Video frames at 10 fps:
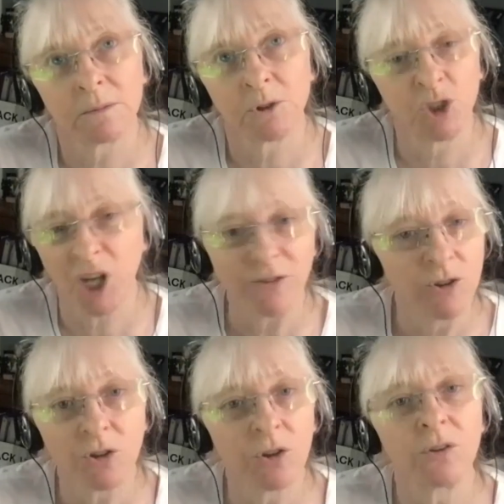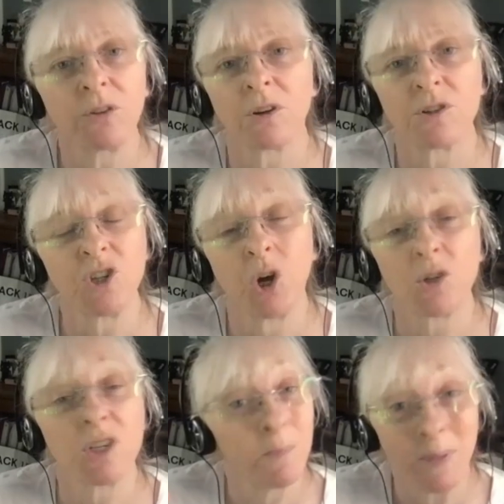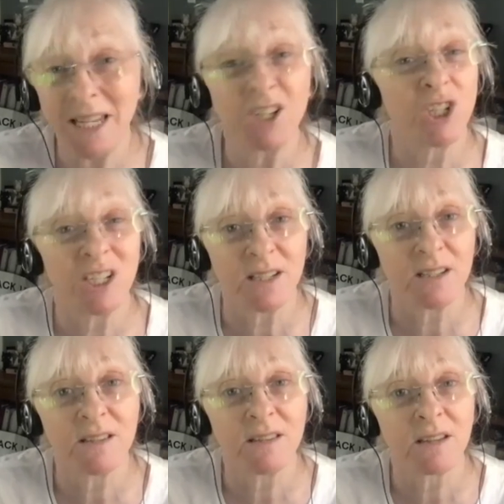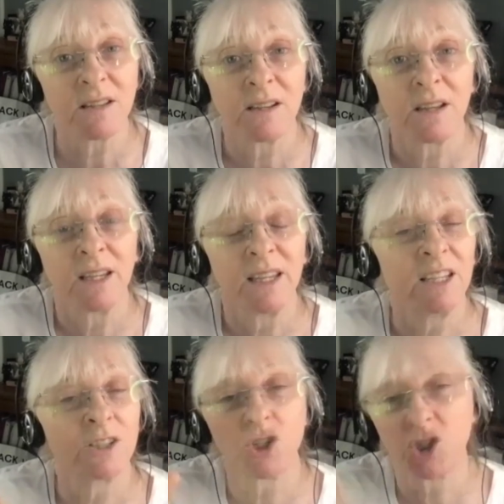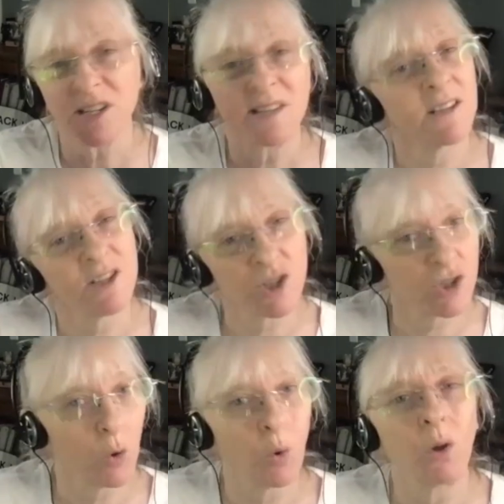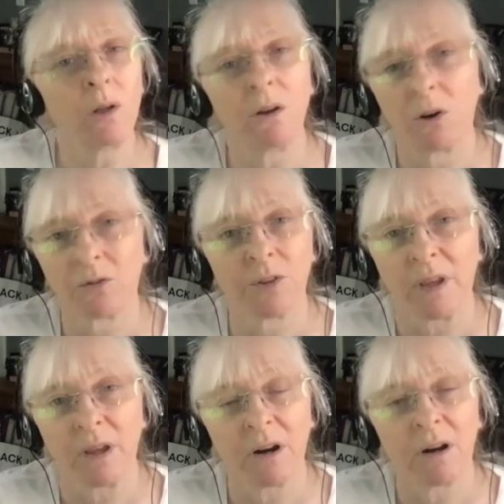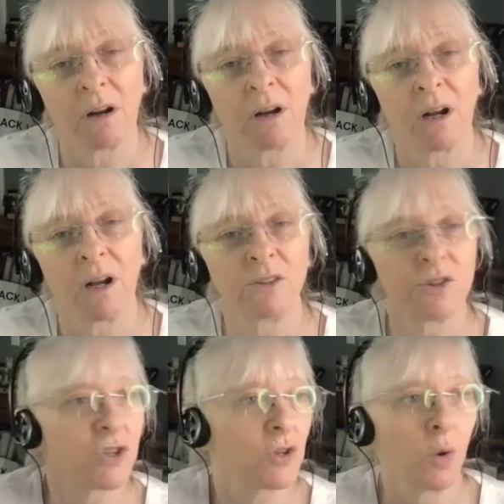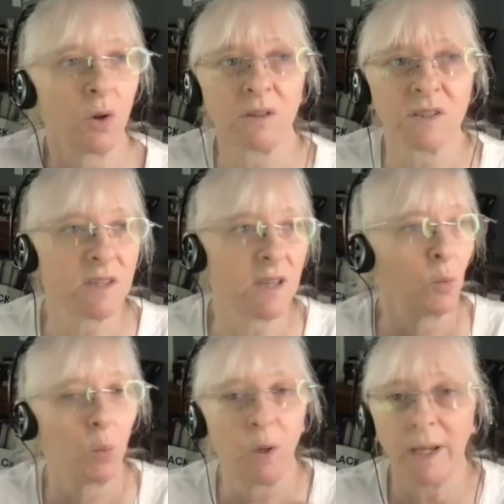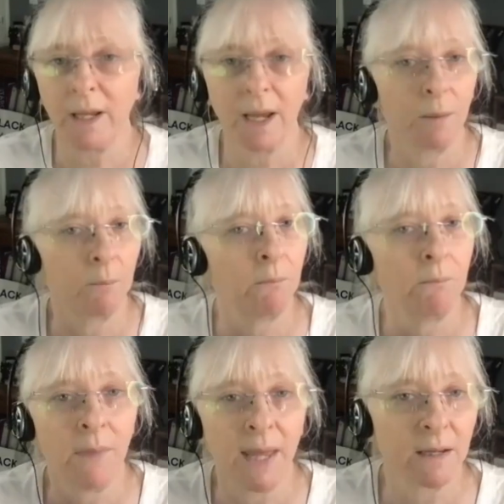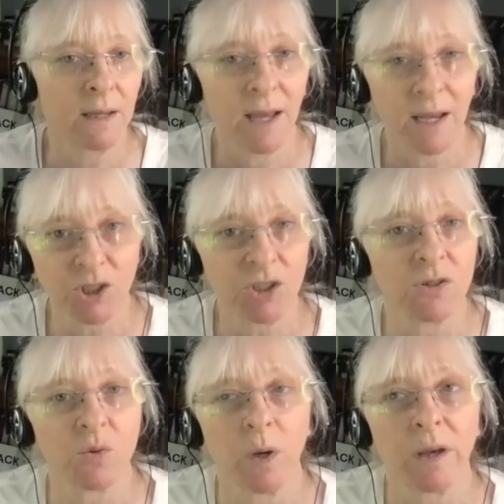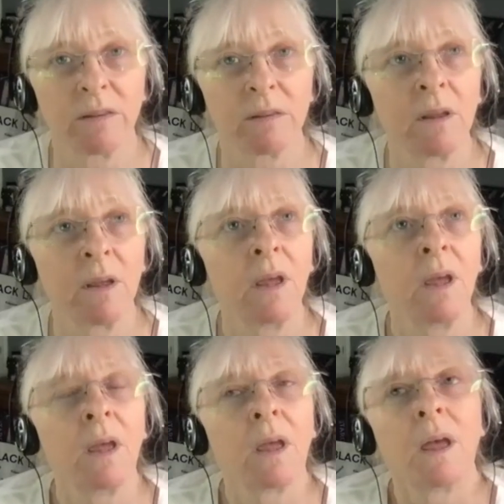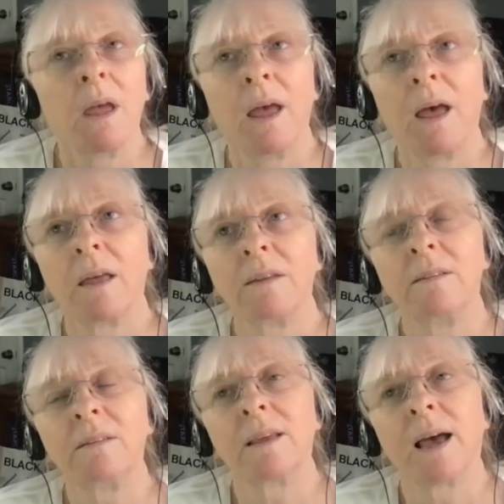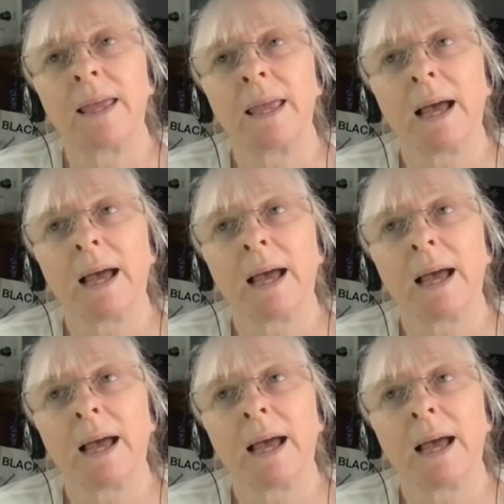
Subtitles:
gender, there's no species. It's just a soul over there. And there's souls that we make connections with. And I